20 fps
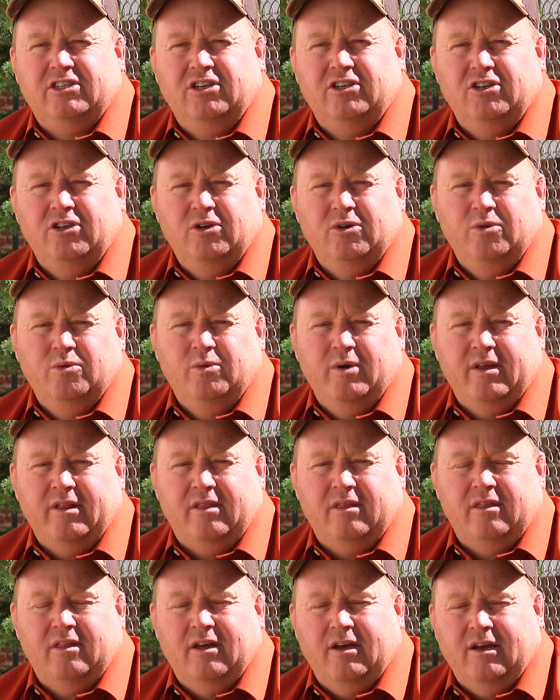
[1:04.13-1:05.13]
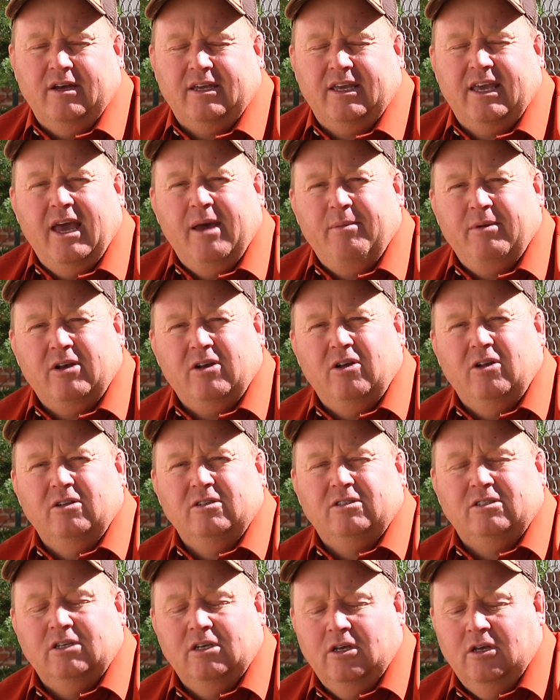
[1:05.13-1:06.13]
to do with uh,
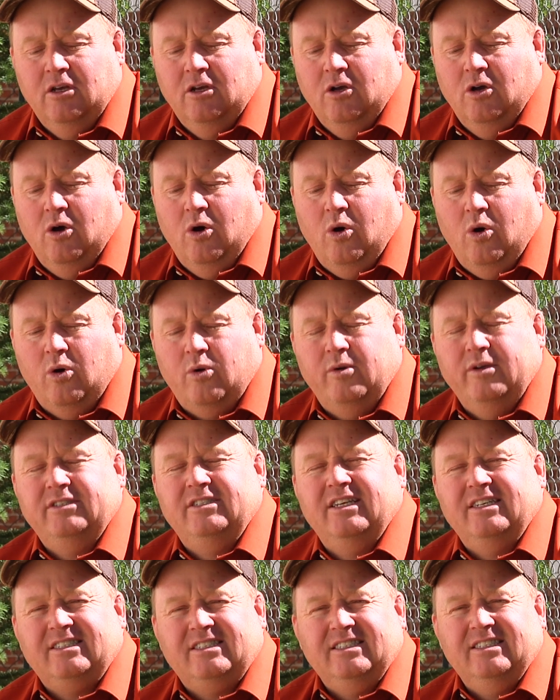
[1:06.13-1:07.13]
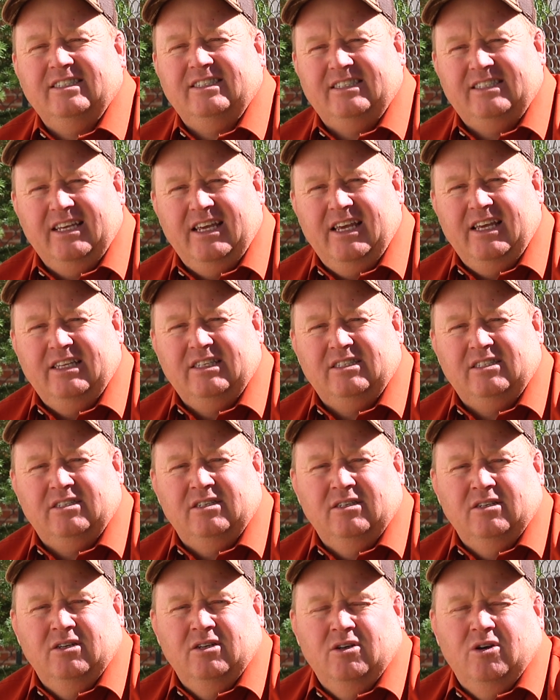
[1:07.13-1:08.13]
chemicals or resistant
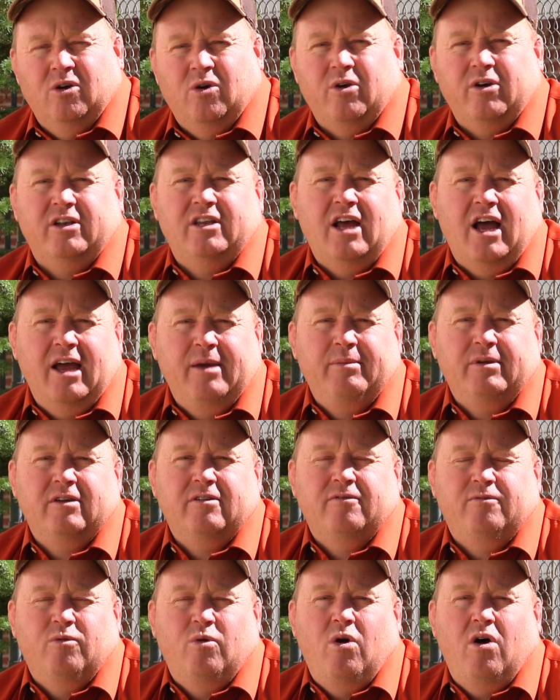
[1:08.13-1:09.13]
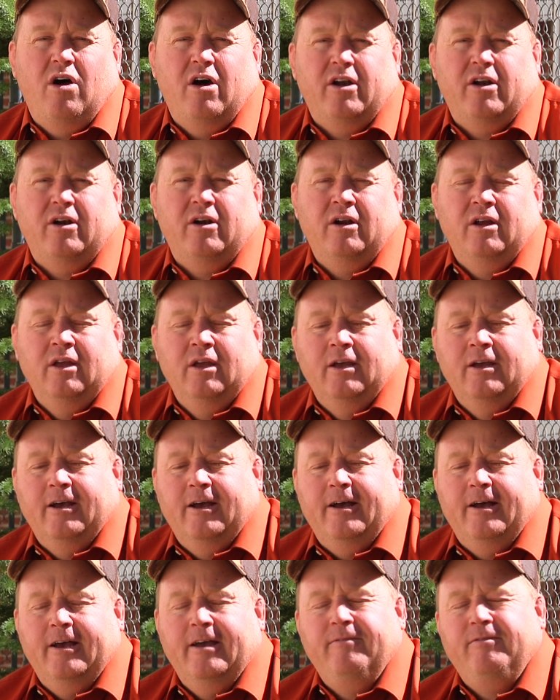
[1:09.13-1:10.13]
seeds or timing of water.
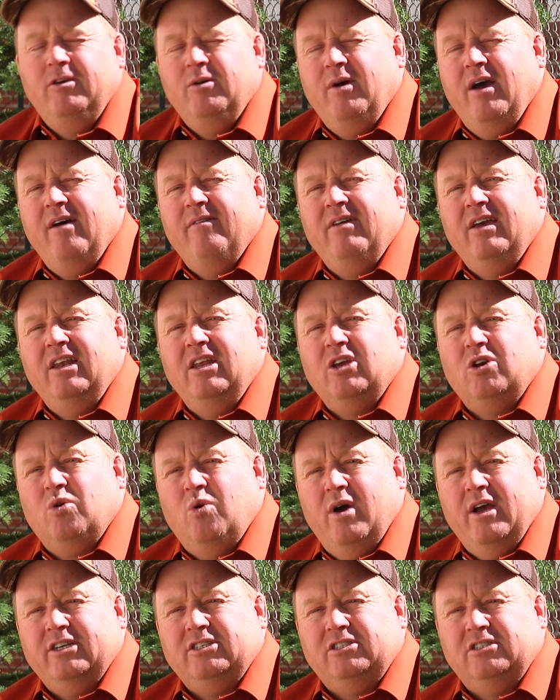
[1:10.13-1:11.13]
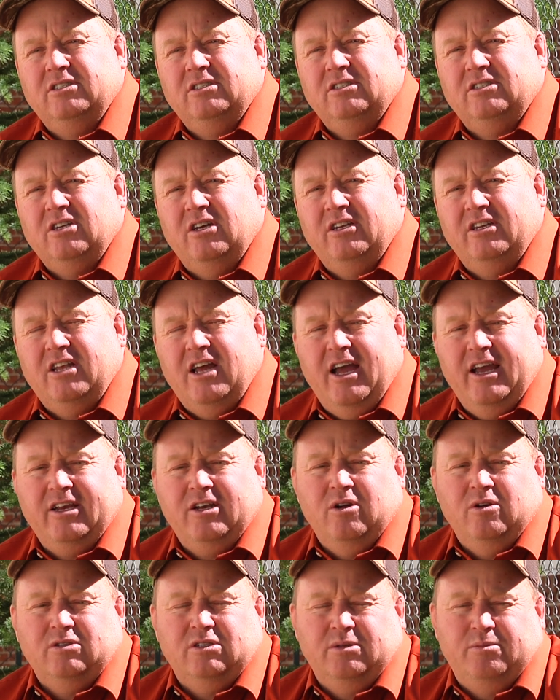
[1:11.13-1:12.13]
Uh, if you have any questions on
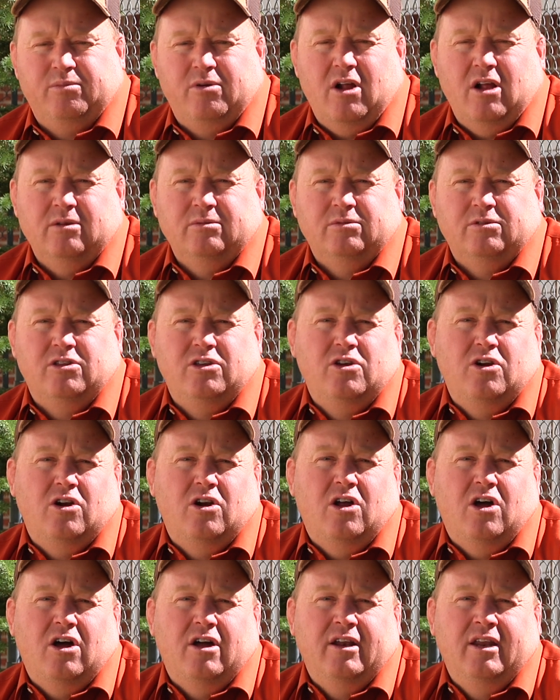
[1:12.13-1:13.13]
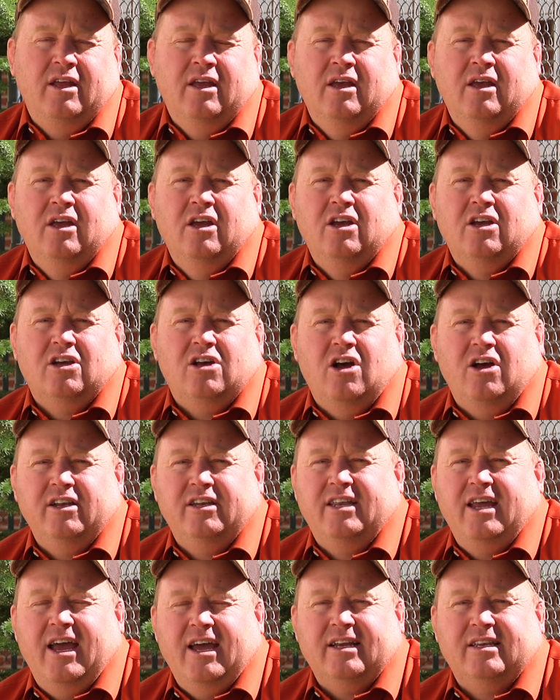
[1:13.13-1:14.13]
diagnosing problems with your lawn,
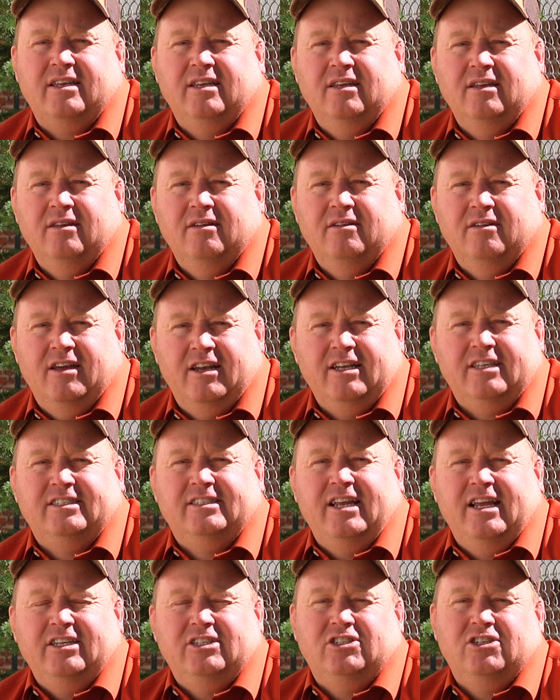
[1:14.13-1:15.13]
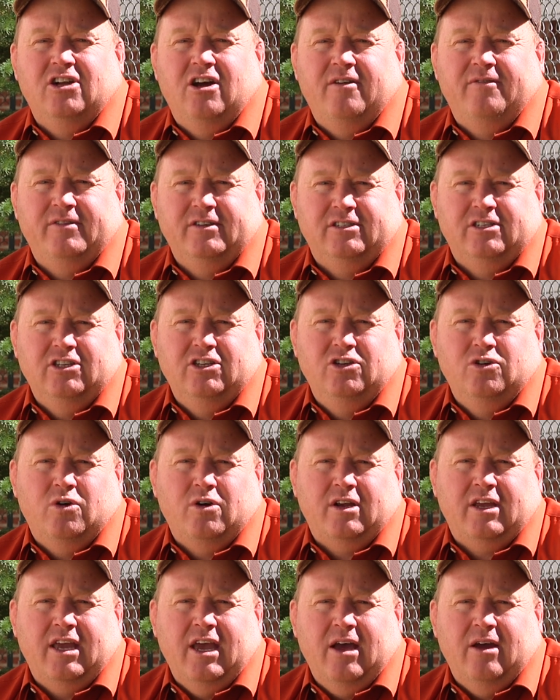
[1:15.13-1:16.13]
contact an extension office in
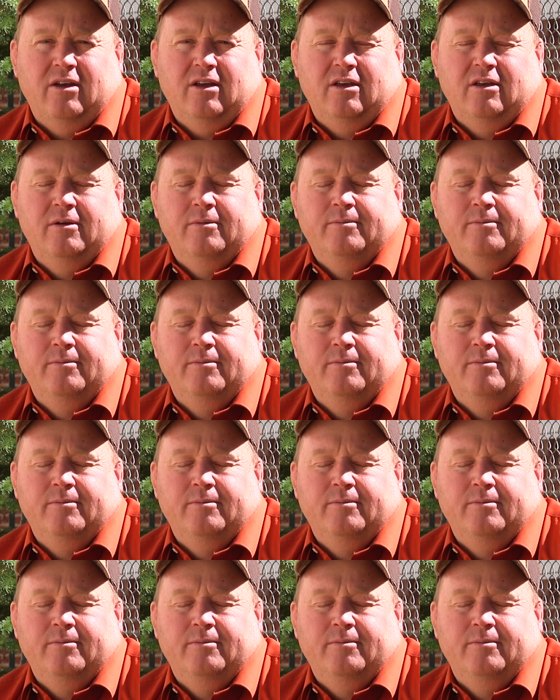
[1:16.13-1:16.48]
your county.